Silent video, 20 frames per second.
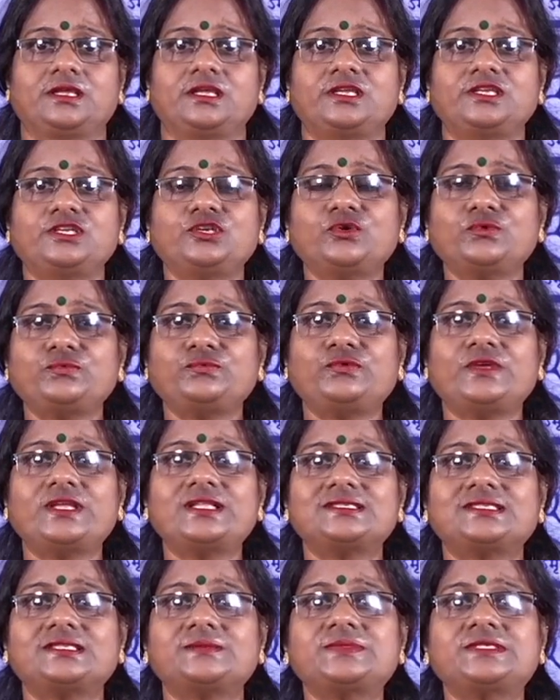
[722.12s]
you feel
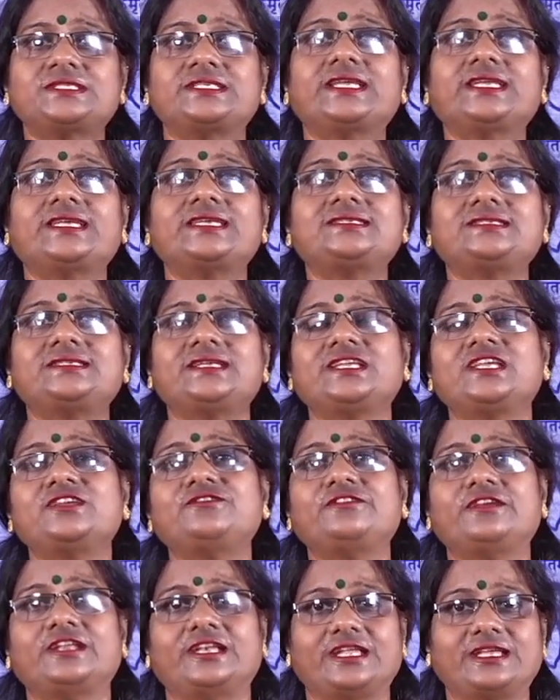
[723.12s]
some sticky
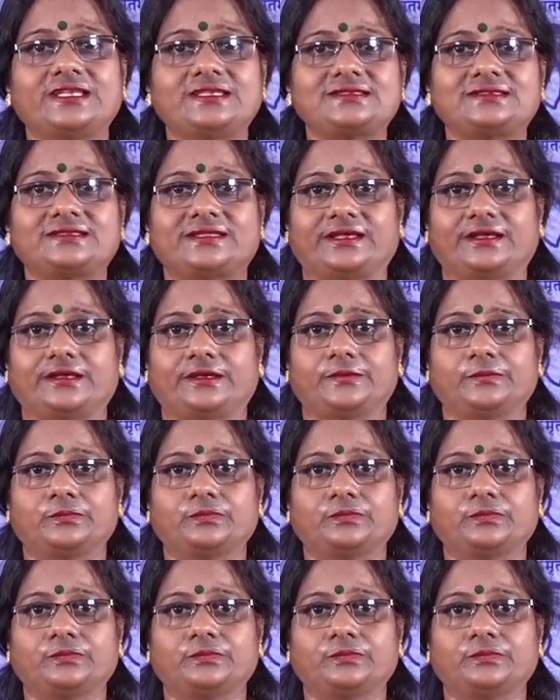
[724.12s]
feeling is there.